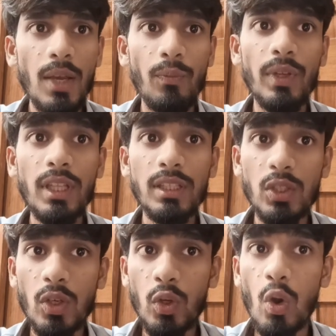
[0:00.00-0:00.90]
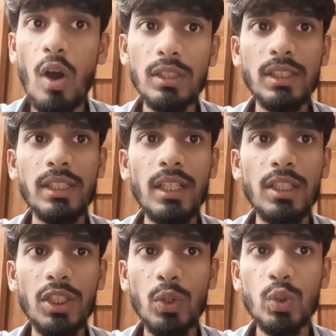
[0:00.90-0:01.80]
with a clock signal
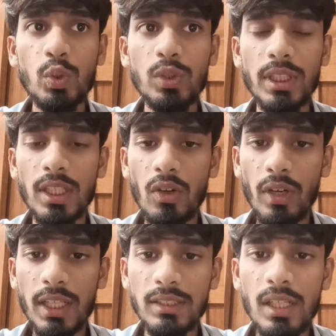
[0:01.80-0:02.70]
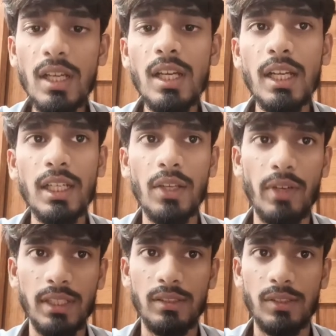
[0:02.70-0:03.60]
used to synchronize the
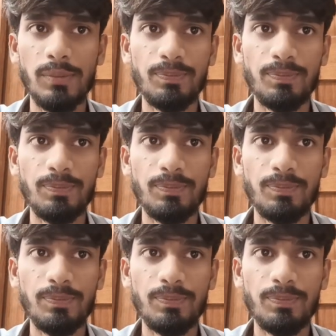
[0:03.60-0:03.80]
devices.